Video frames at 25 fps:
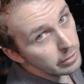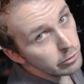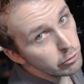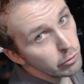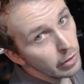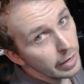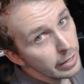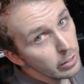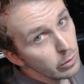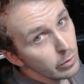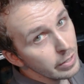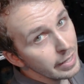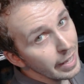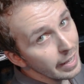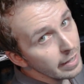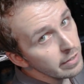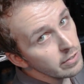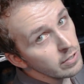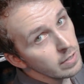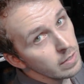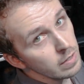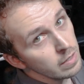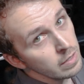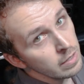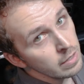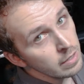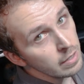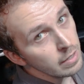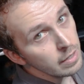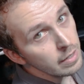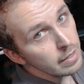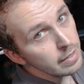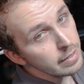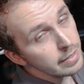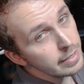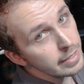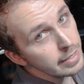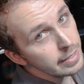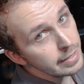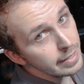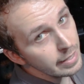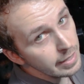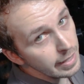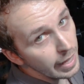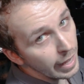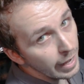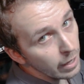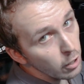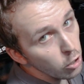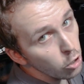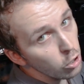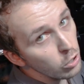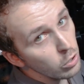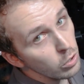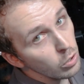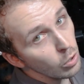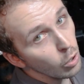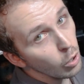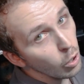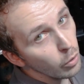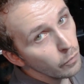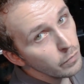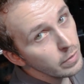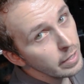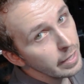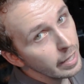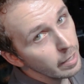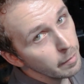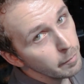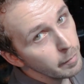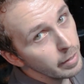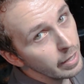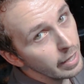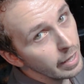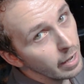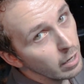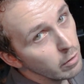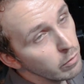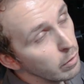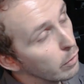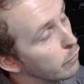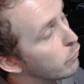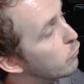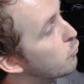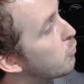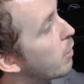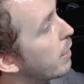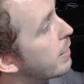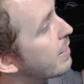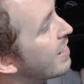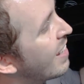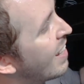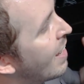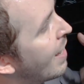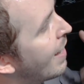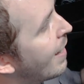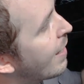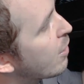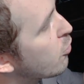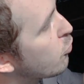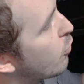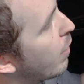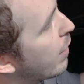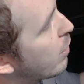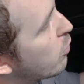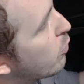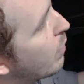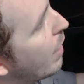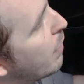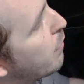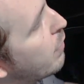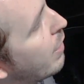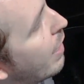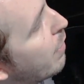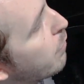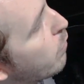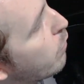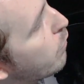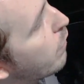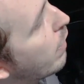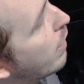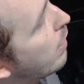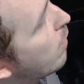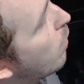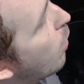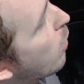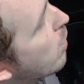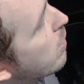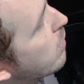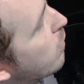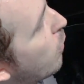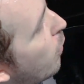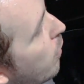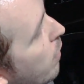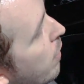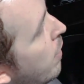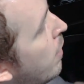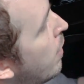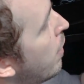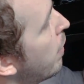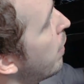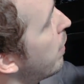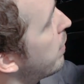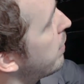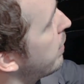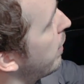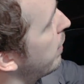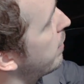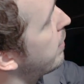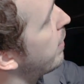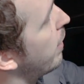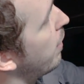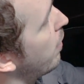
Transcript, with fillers: in trying to get the detection of the enemy aircraft right, trying to have everything locked on, then